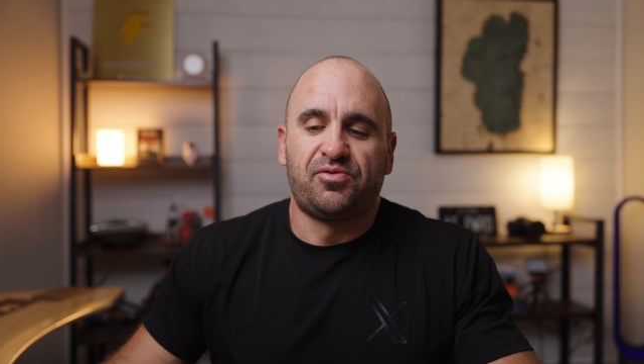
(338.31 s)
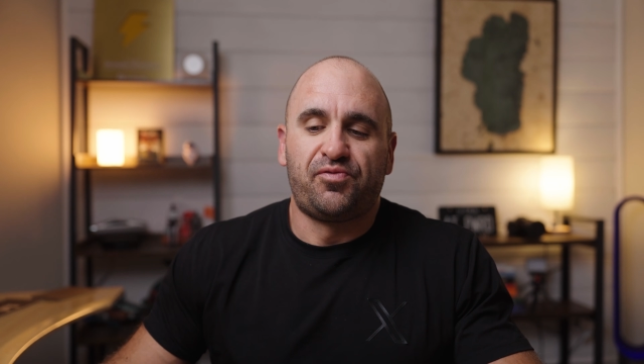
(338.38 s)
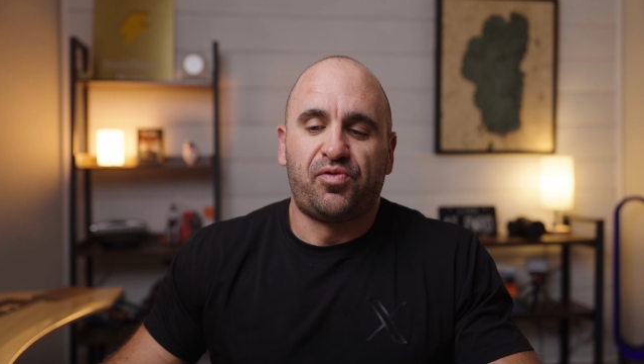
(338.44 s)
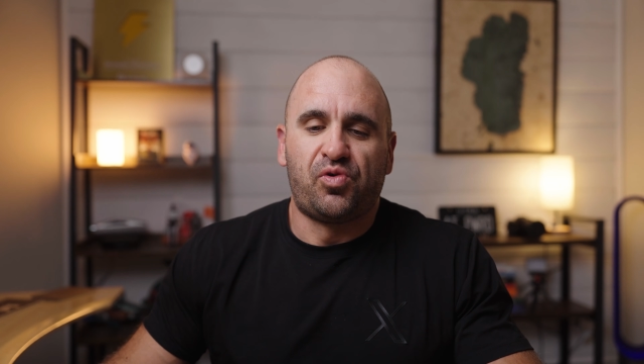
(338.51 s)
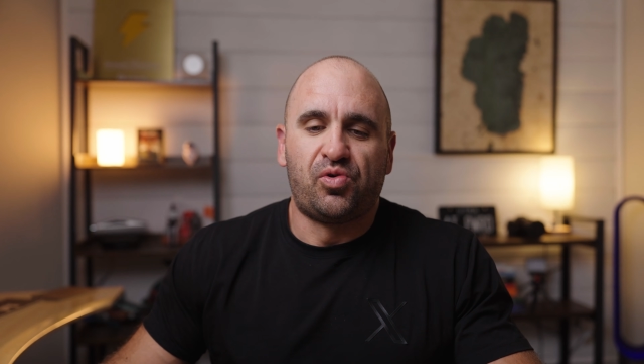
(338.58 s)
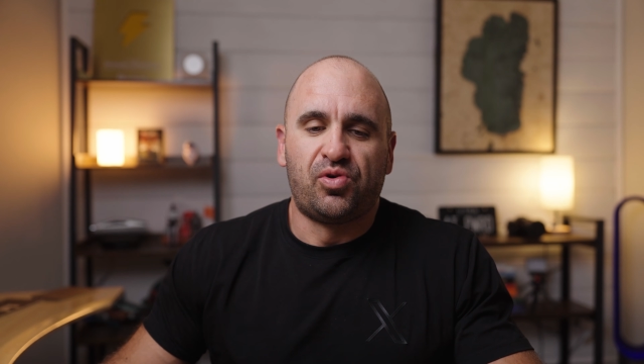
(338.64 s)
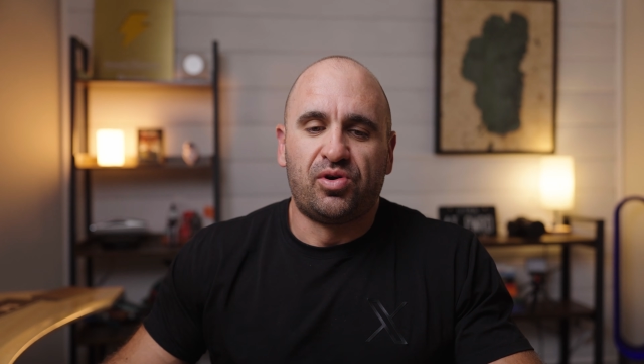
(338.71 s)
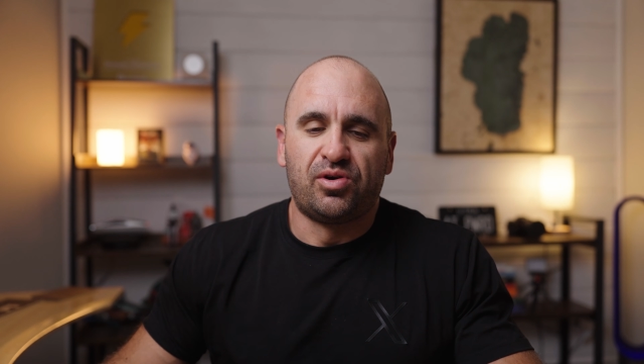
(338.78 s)

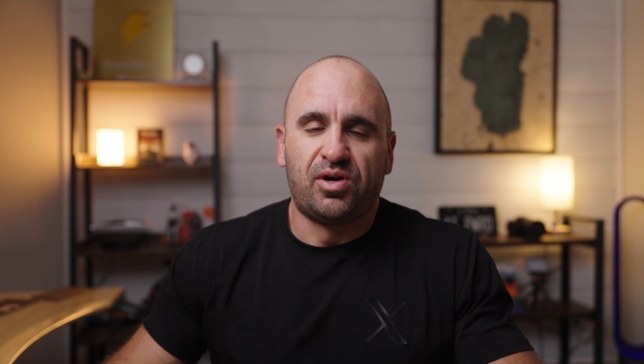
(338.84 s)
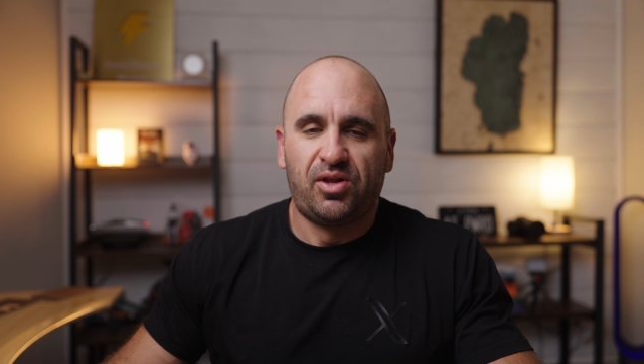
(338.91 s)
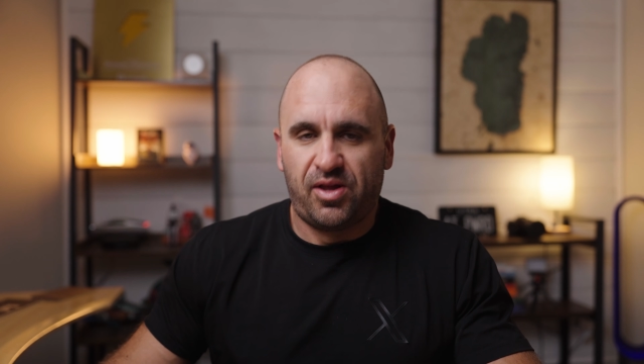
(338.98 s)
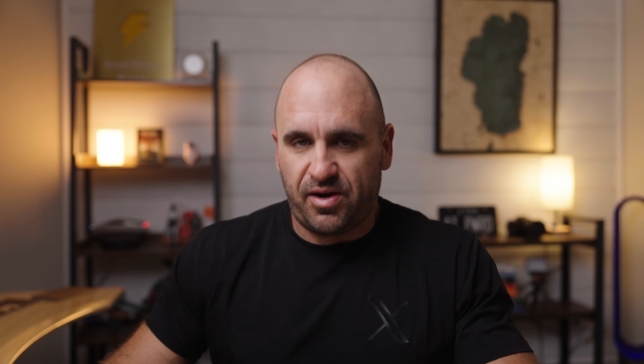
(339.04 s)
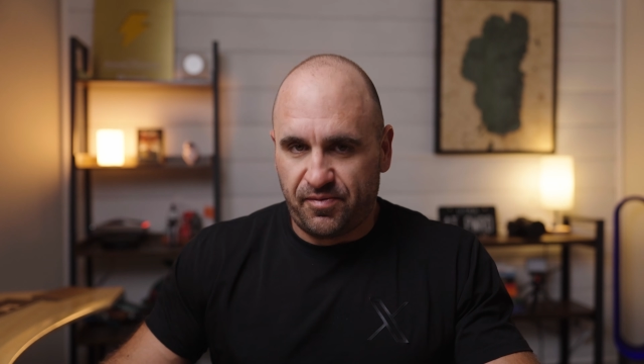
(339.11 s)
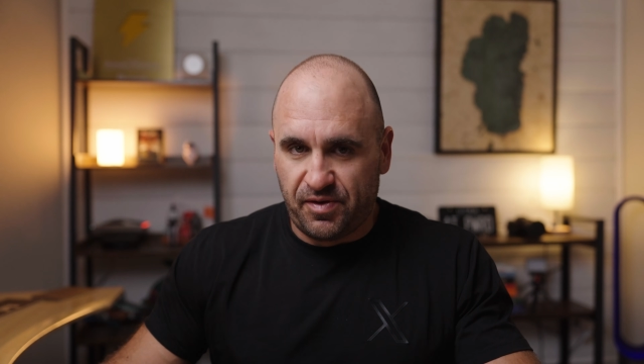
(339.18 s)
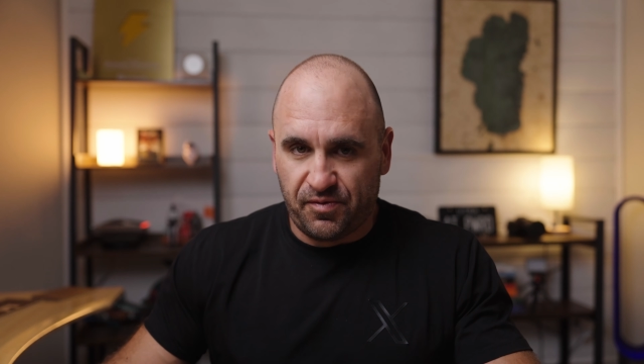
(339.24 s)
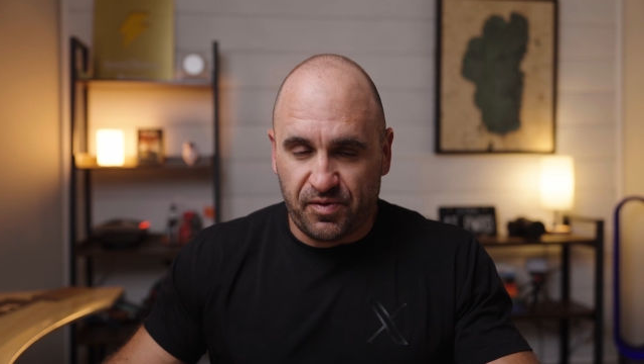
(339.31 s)
for a lot
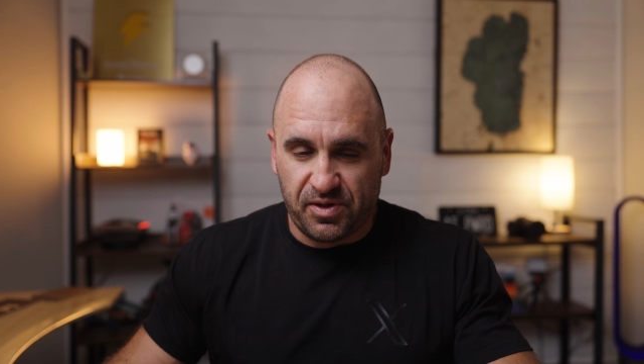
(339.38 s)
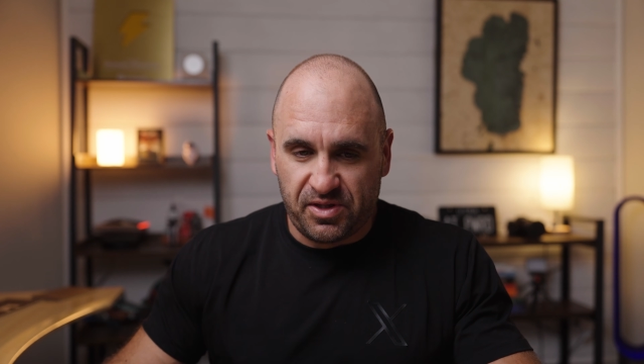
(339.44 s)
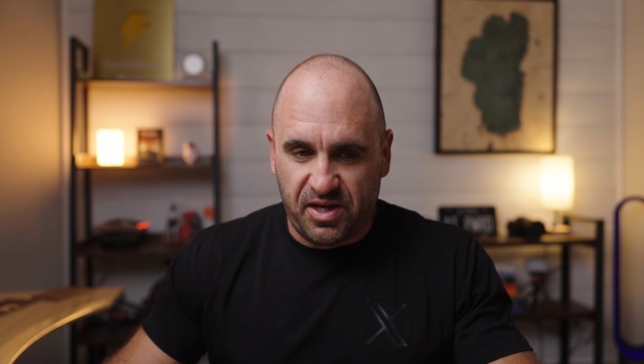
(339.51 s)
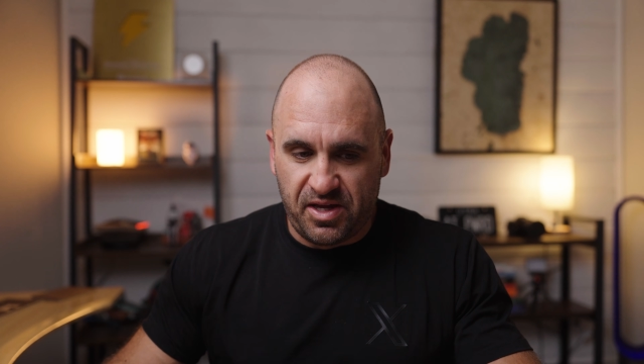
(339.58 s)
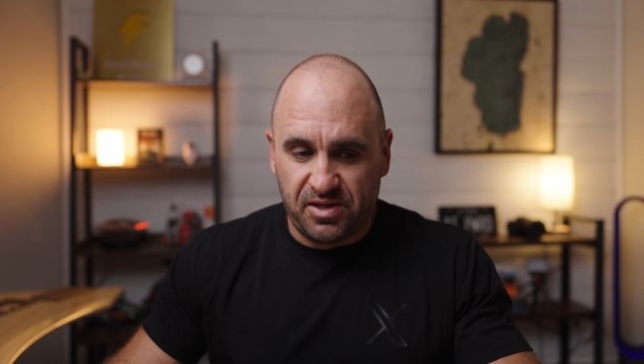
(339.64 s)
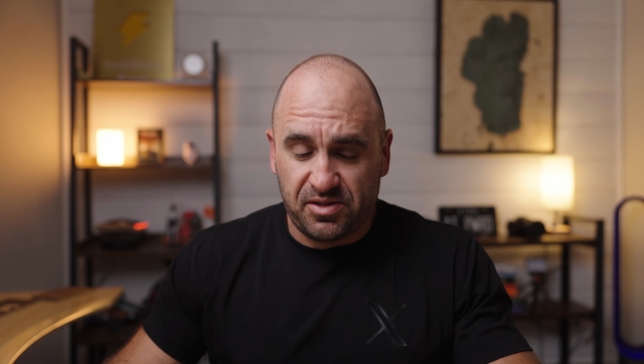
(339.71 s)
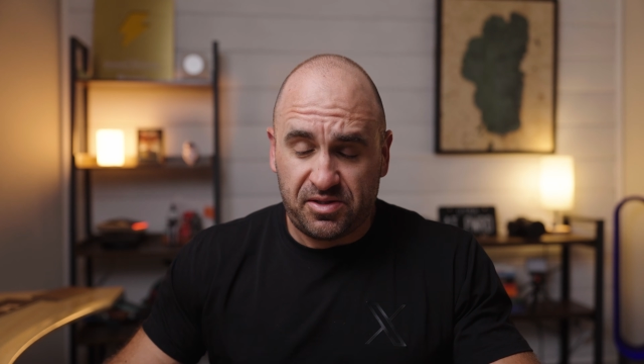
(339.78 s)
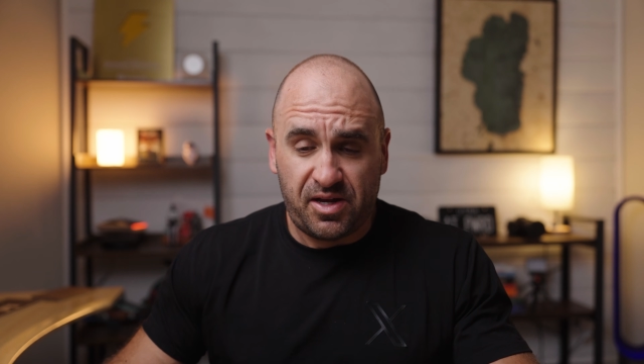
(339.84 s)
of different
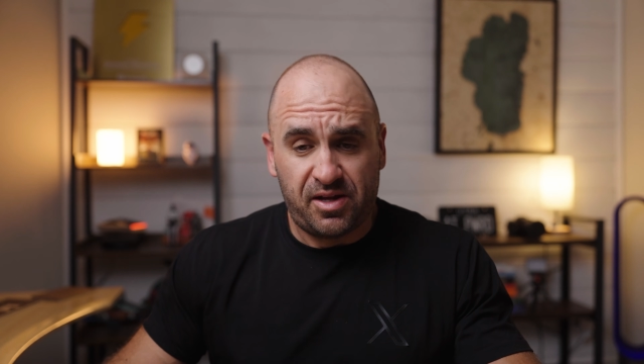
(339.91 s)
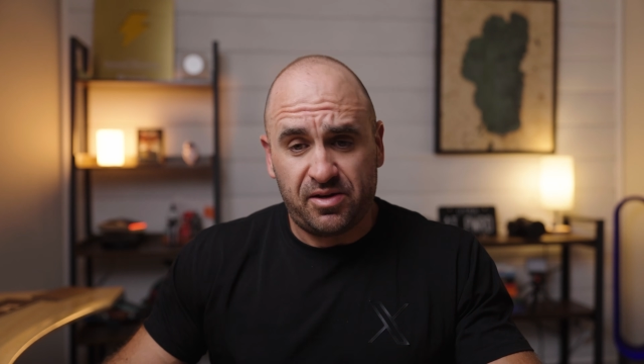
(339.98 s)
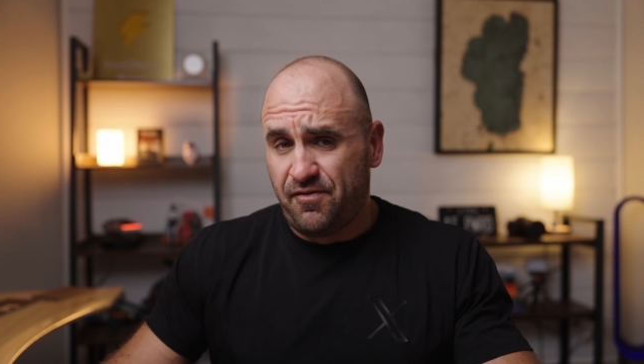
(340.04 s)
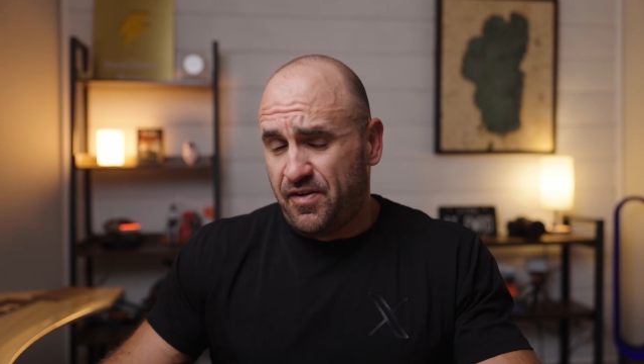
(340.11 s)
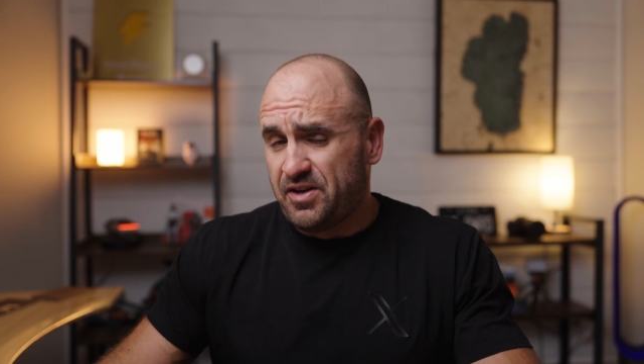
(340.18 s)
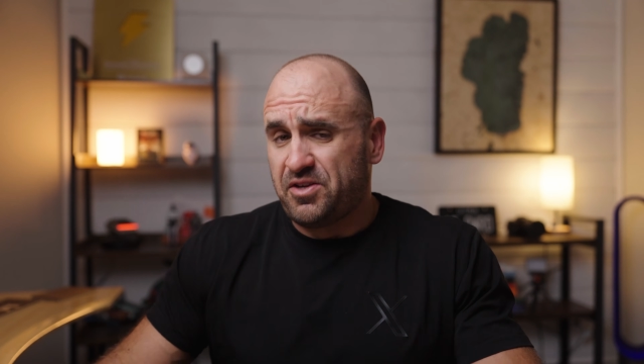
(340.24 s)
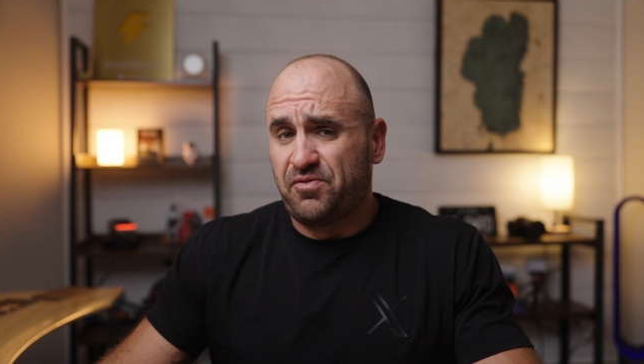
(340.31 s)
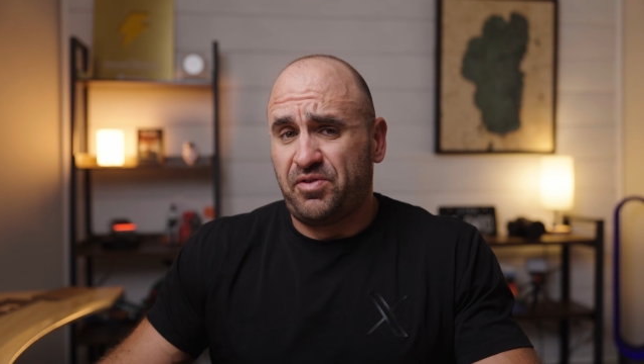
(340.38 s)
things that
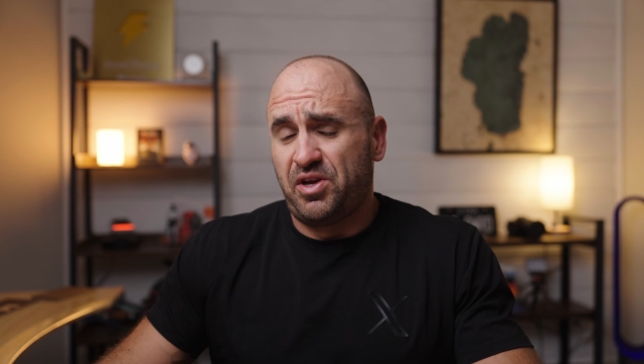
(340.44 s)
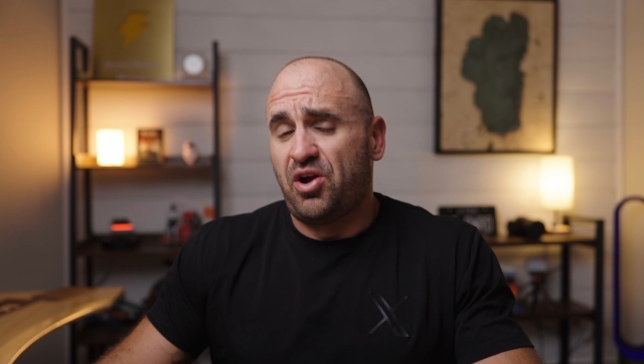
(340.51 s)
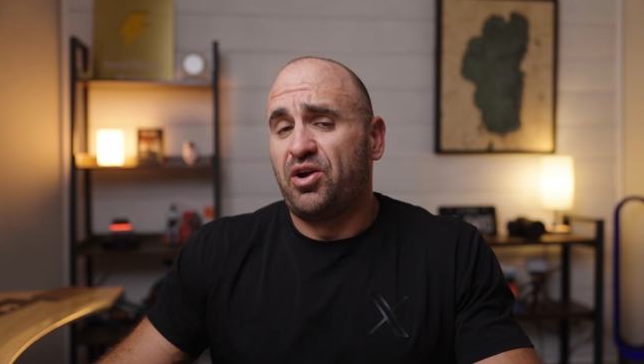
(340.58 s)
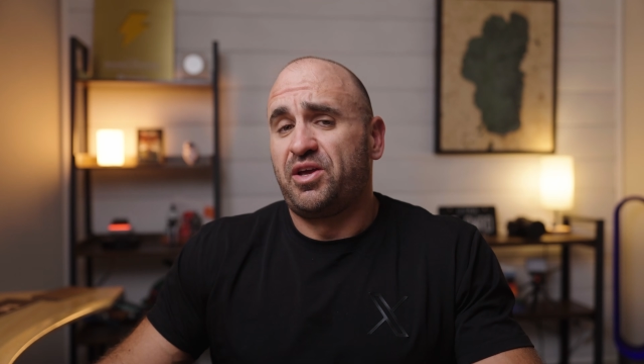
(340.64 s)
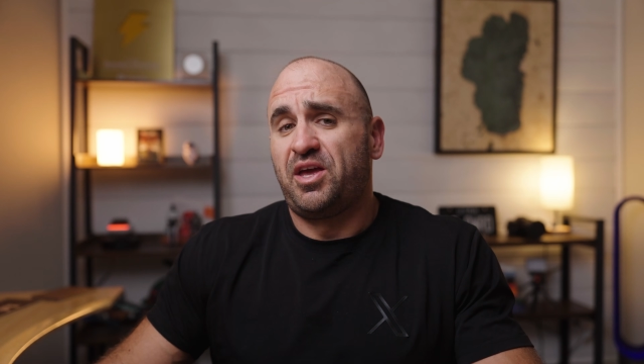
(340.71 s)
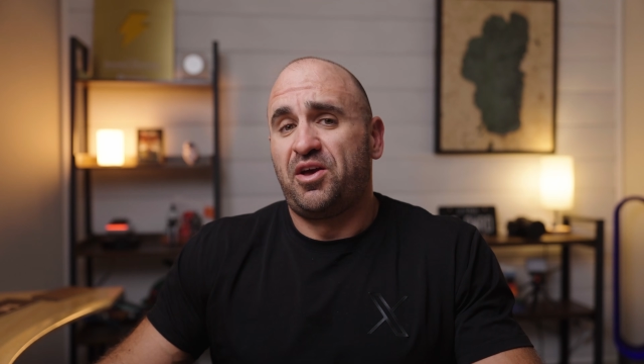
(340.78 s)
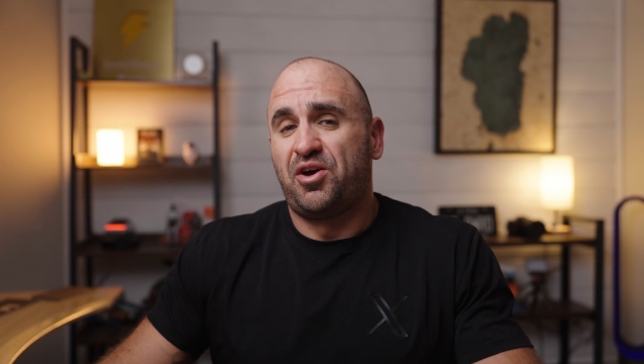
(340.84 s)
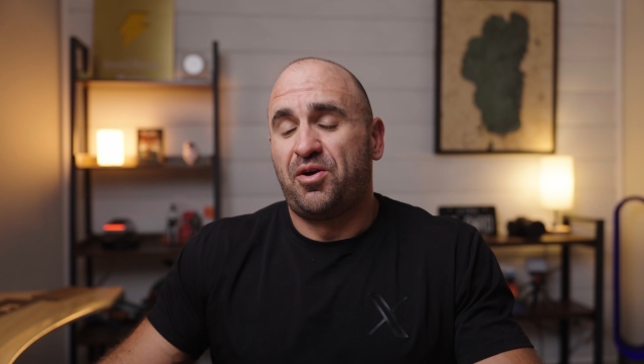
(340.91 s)
effectively are in
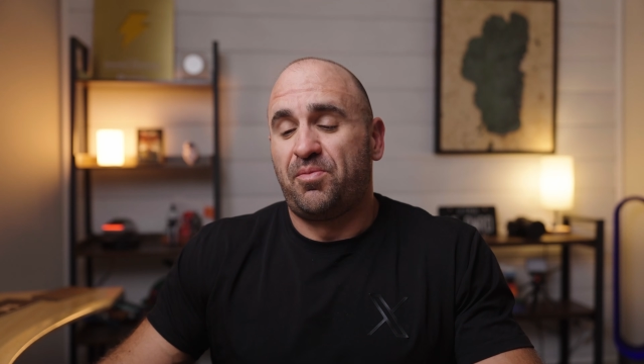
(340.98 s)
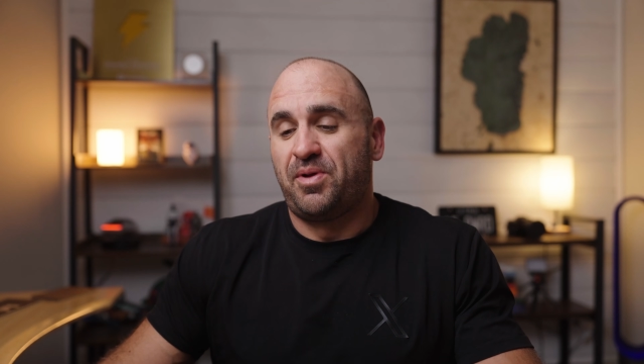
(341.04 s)
GitHub.